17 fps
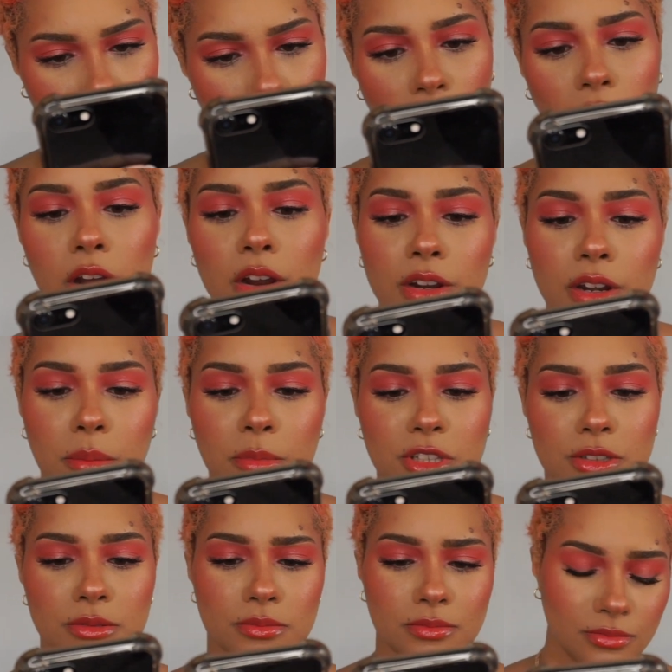I heard
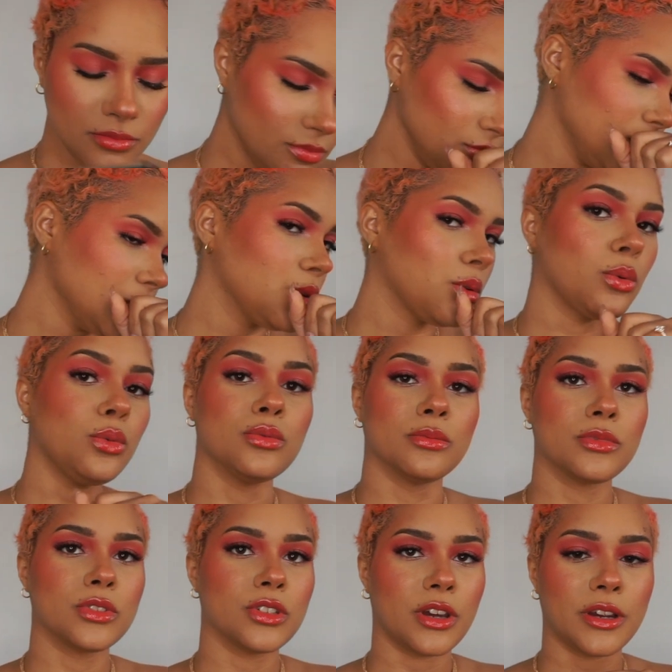number
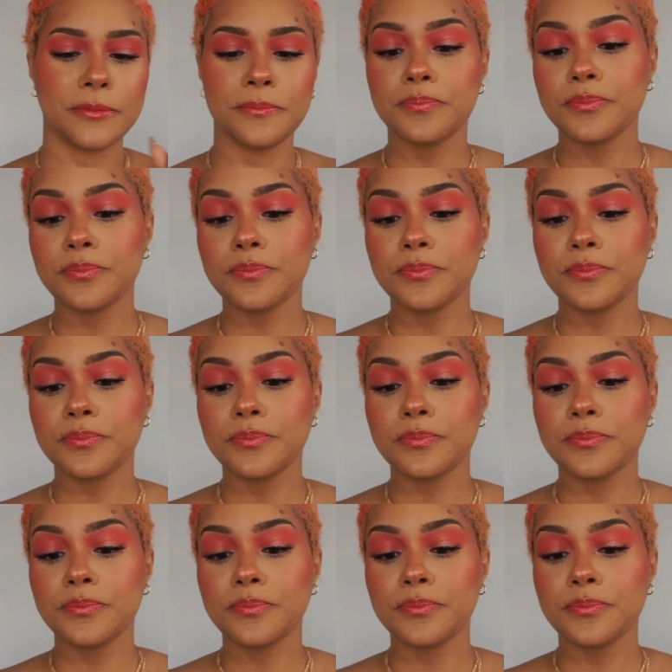ooh, sorry.